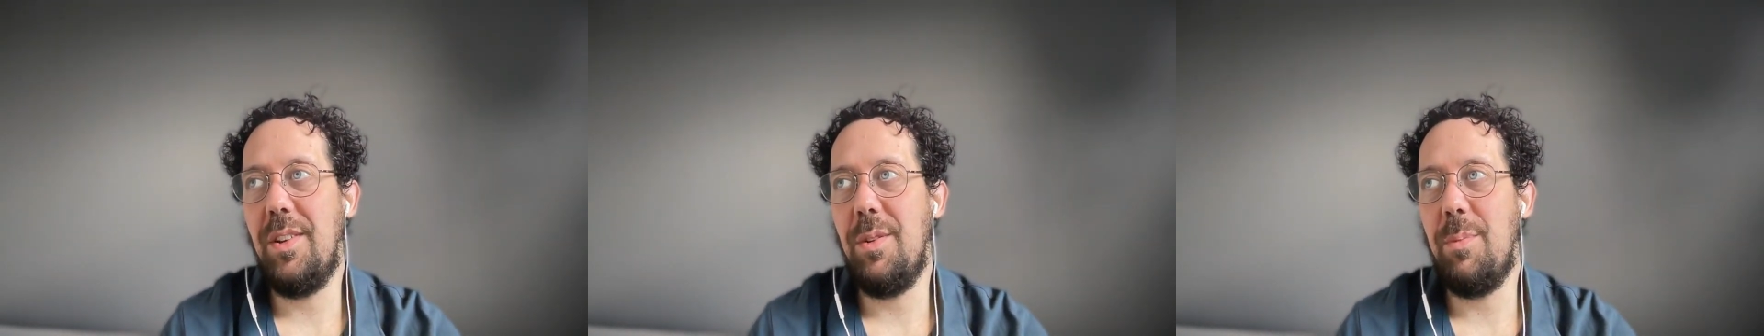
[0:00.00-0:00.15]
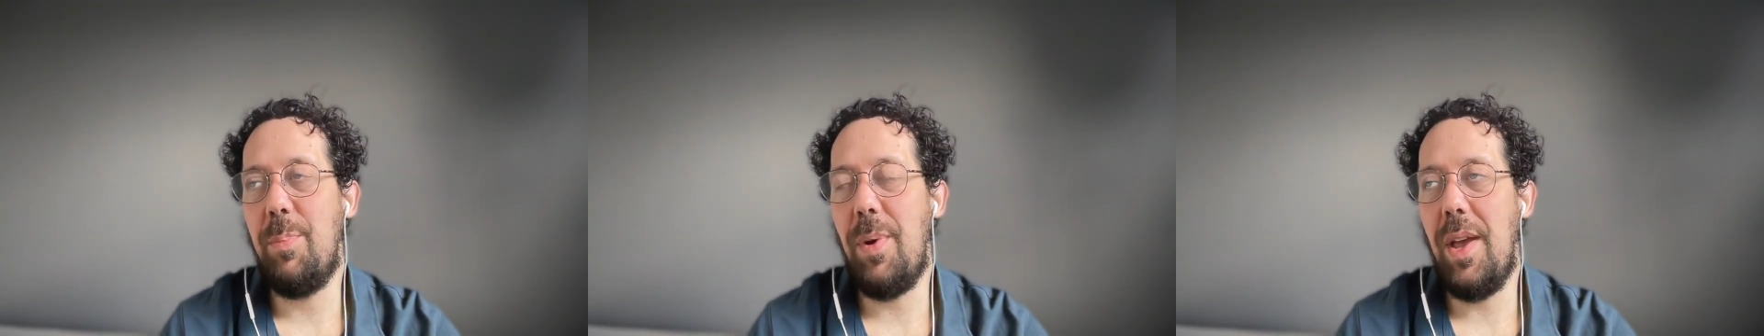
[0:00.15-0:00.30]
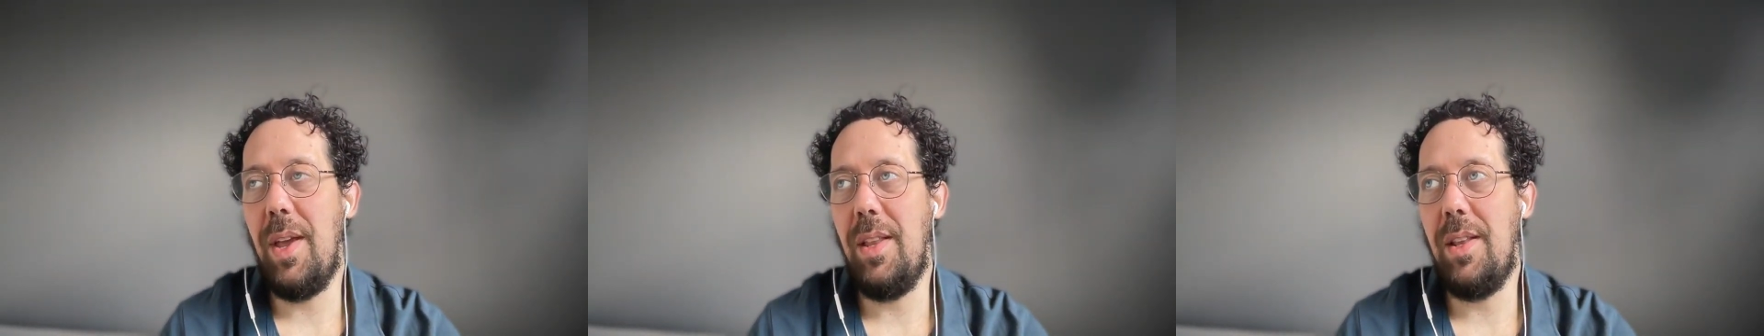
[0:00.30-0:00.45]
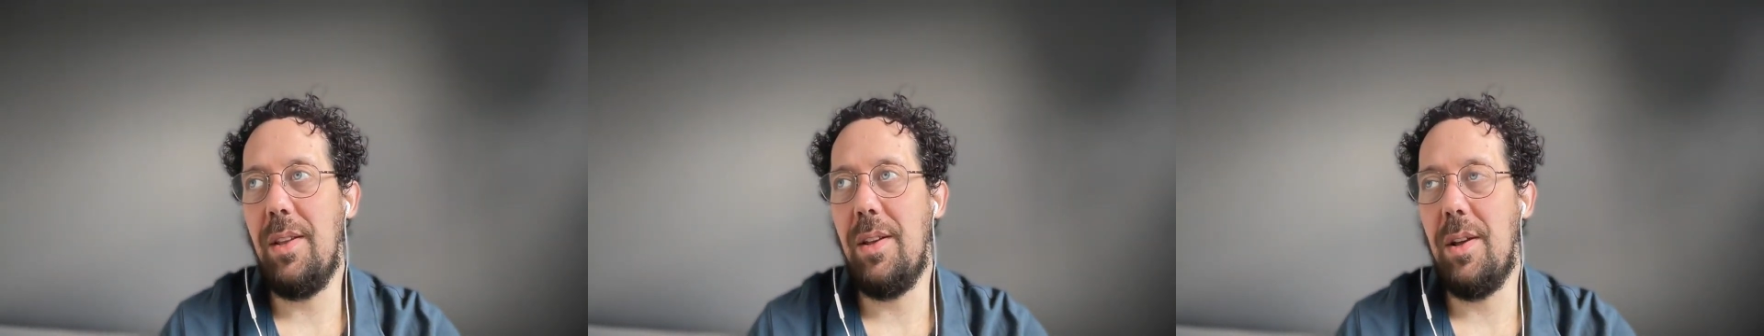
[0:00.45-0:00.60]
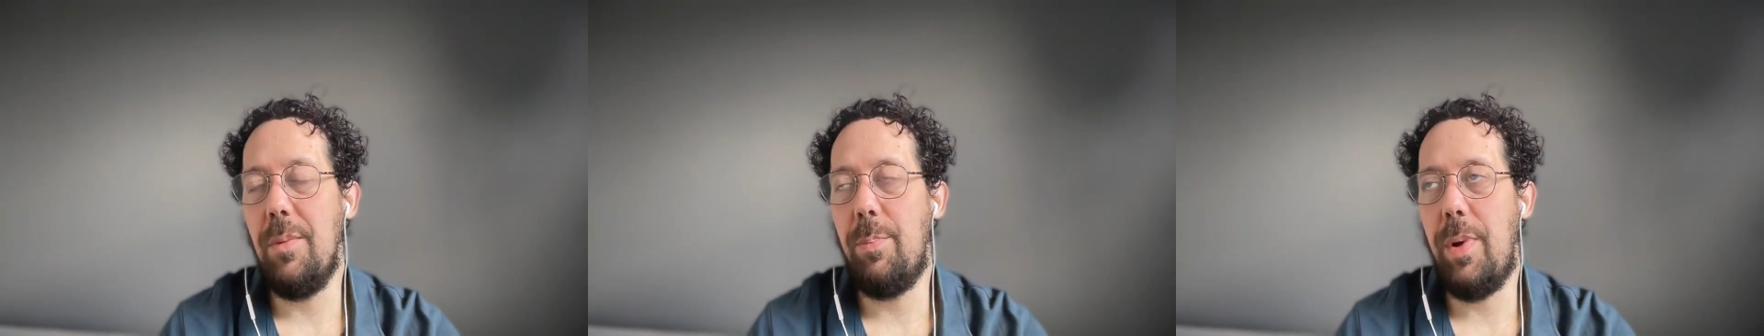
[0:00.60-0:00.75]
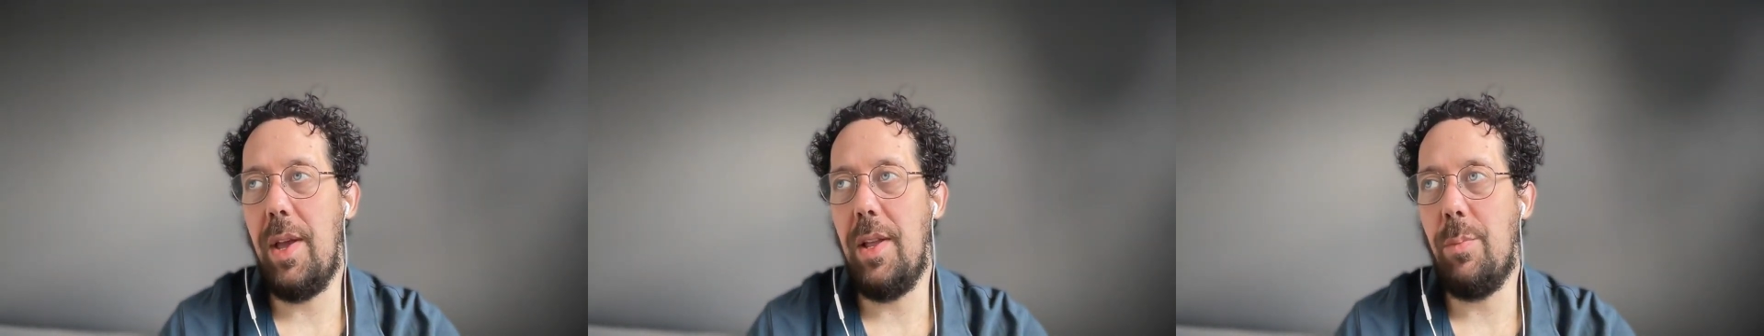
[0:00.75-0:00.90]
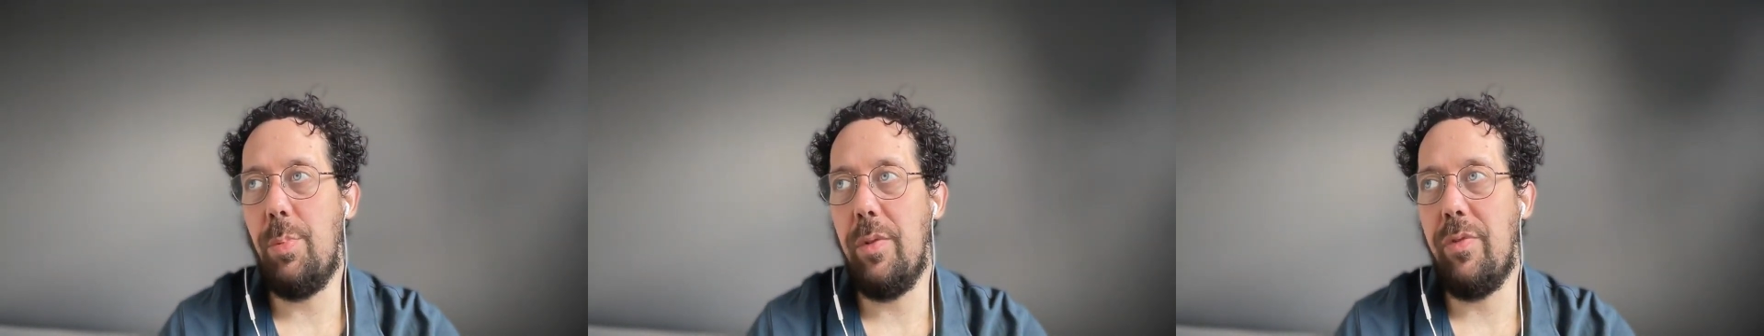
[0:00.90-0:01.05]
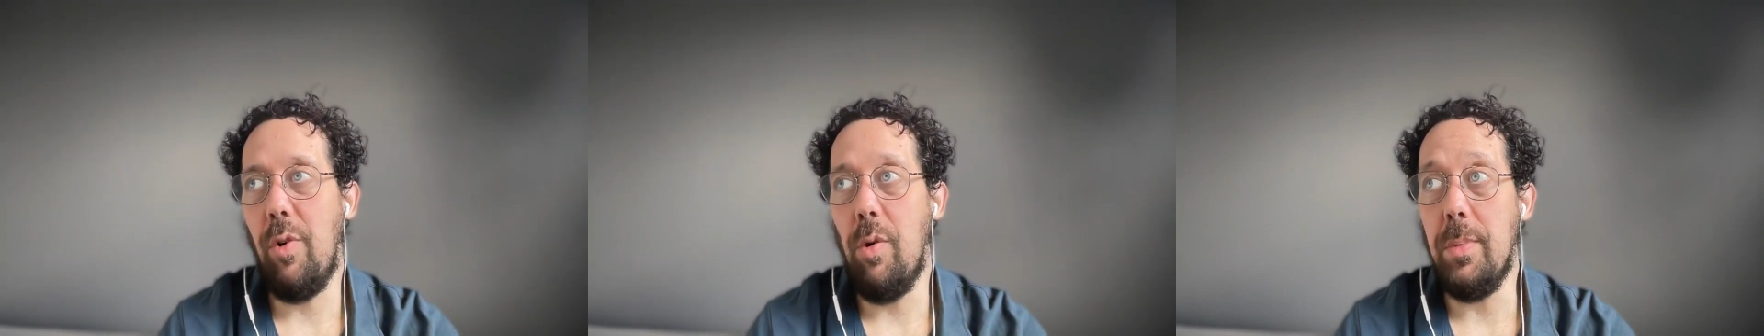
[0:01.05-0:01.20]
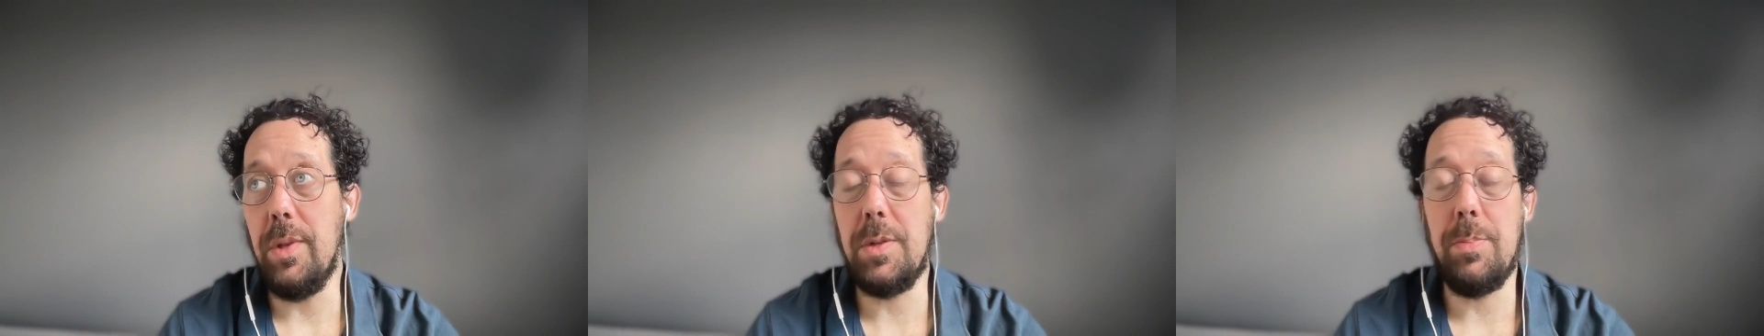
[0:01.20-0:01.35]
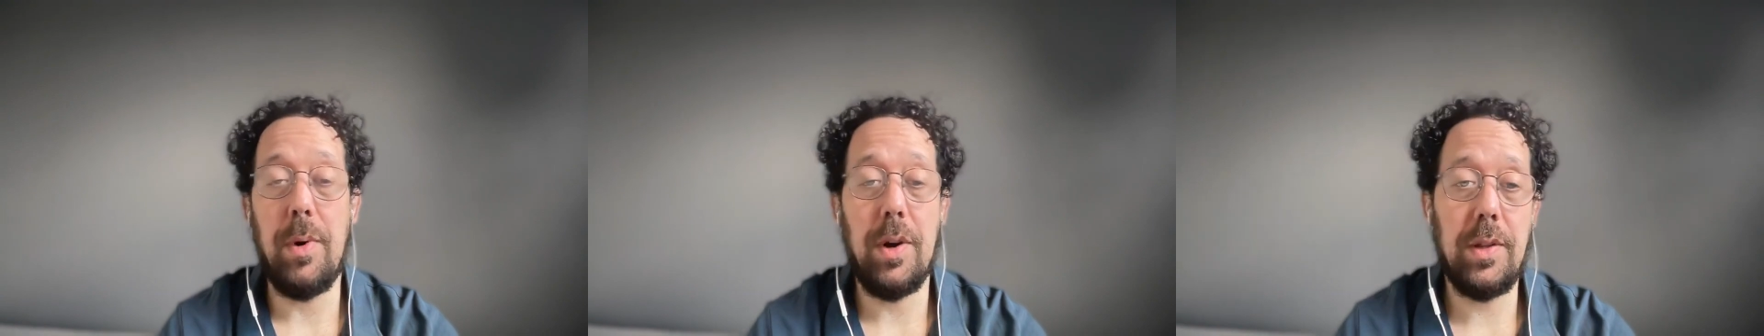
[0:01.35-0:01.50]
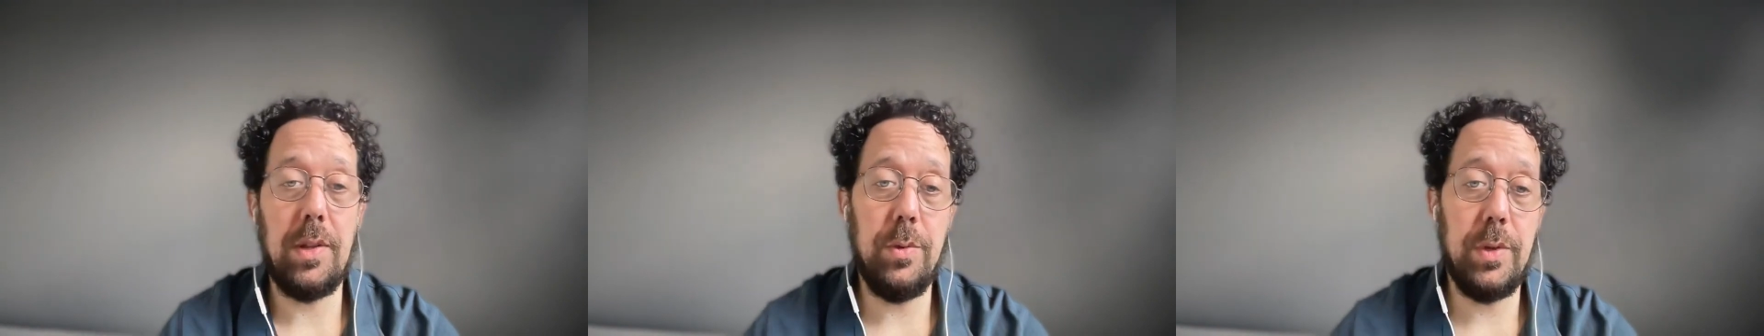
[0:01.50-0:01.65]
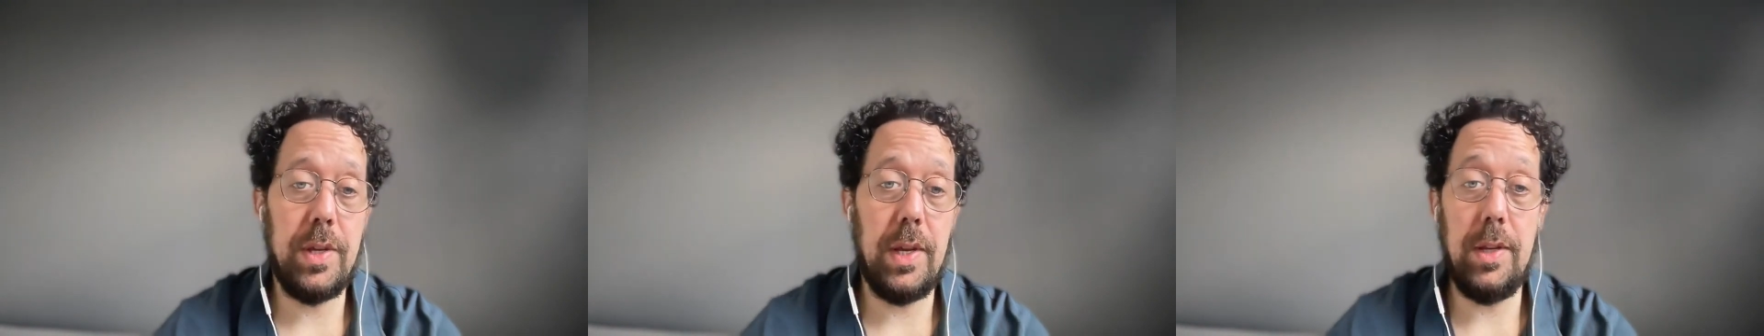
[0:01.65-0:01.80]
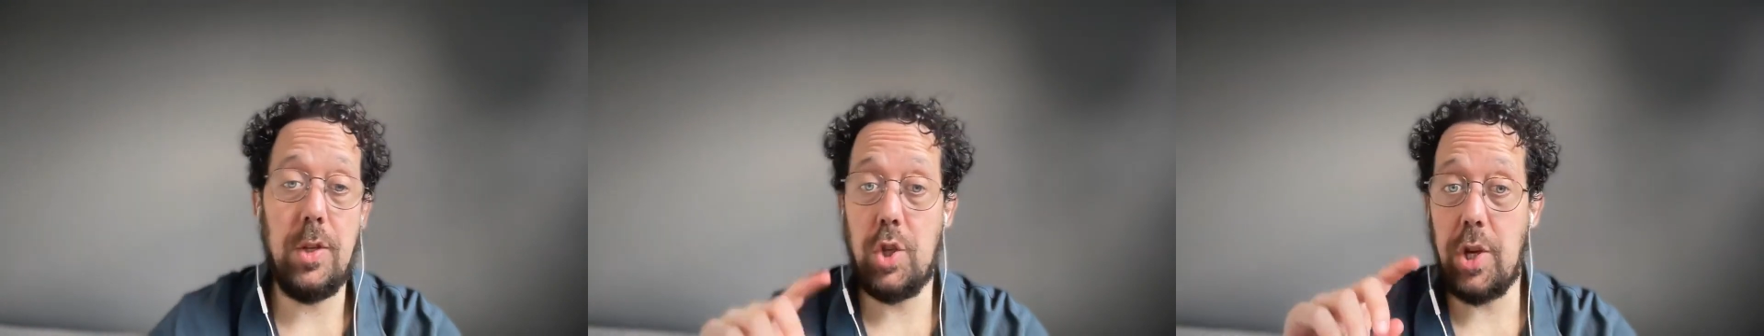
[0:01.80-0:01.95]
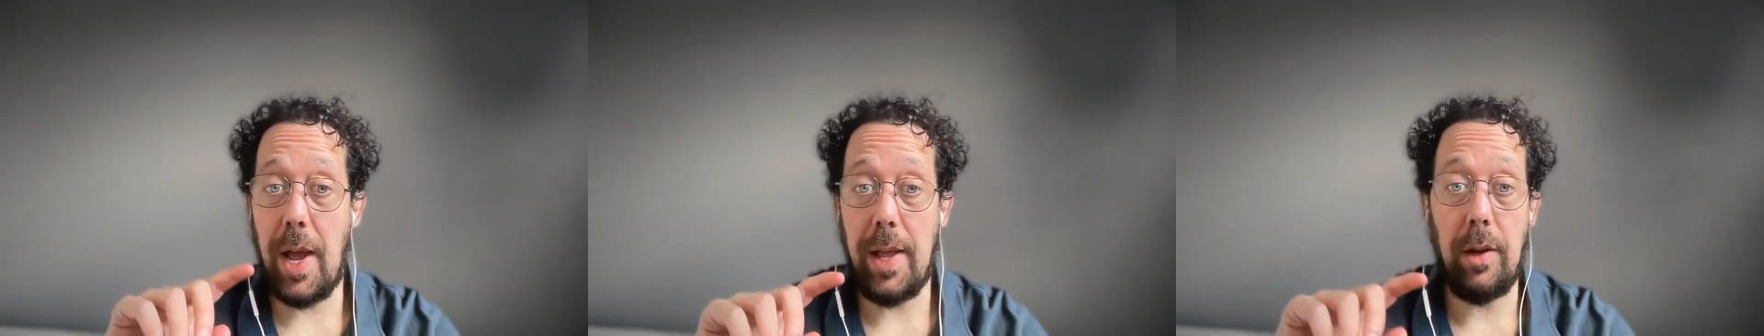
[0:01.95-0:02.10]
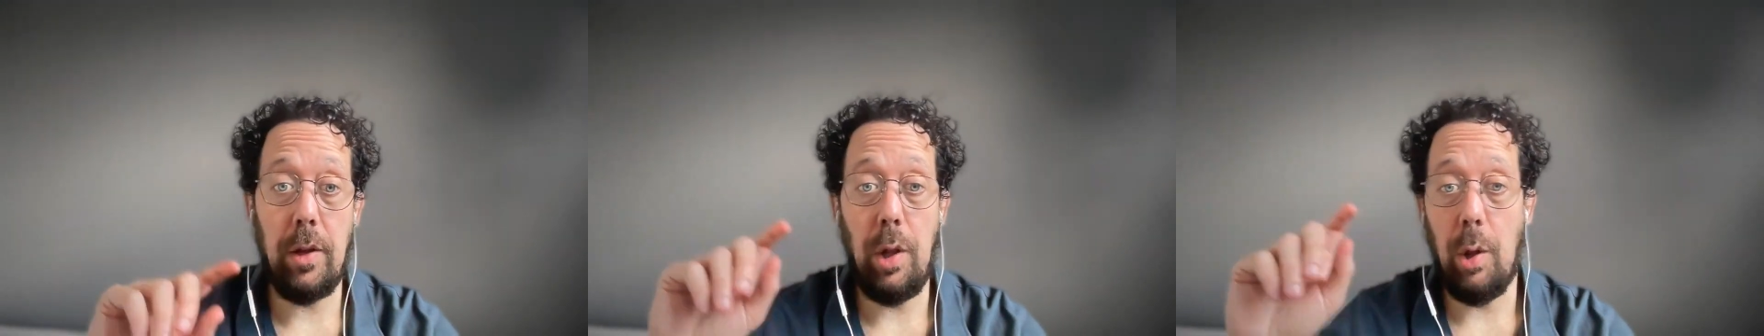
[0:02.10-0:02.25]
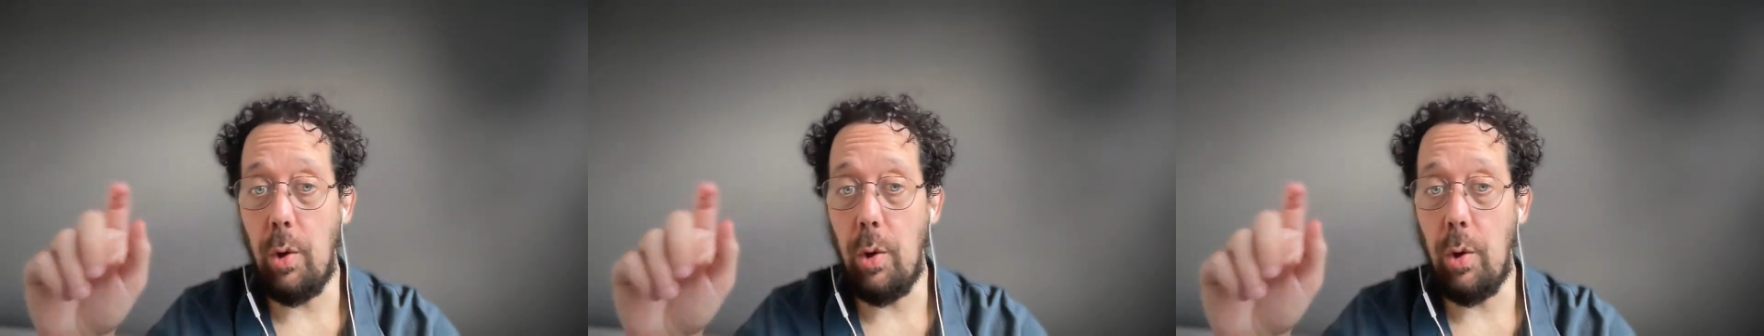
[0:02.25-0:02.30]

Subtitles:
paid performance marketer will say channel